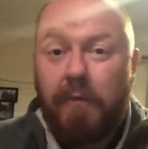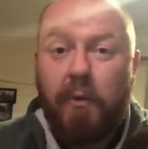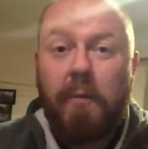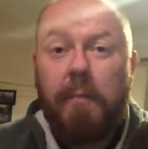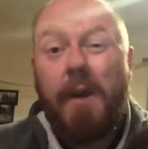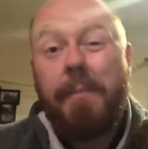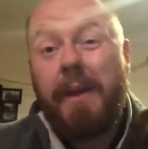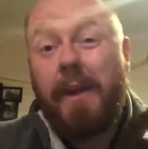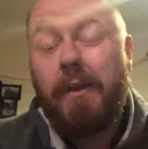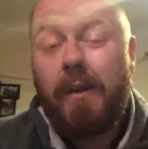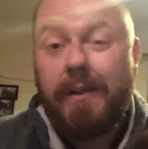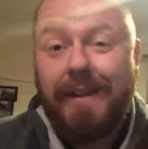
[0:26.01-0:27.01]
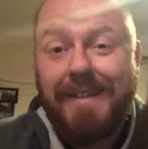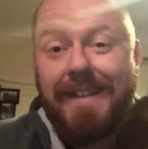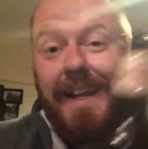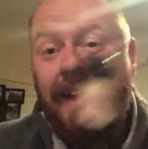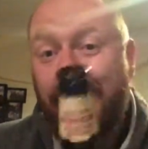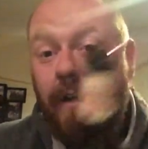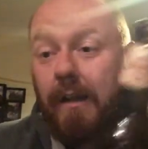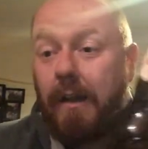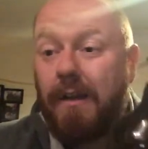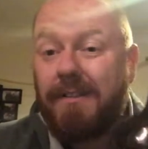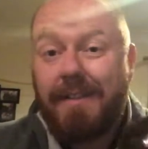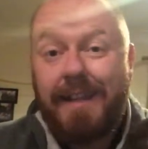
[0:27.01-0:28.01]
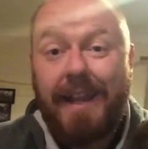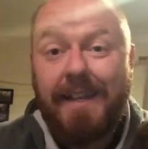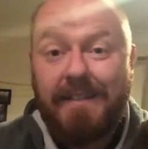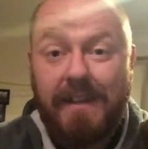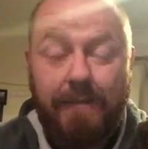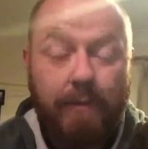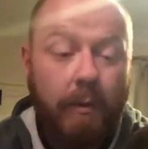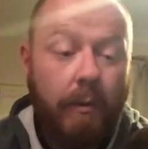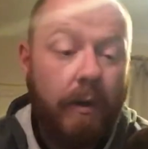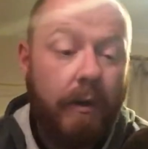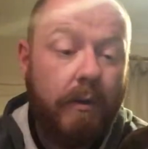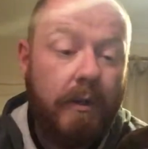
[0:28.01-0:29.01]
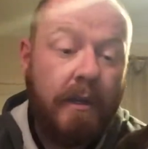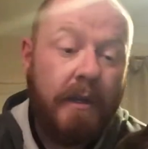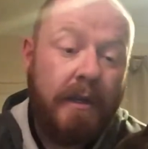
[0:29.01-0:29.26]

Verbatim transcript: I thought it might be a good idea to get it in a glass and let it sit for a while.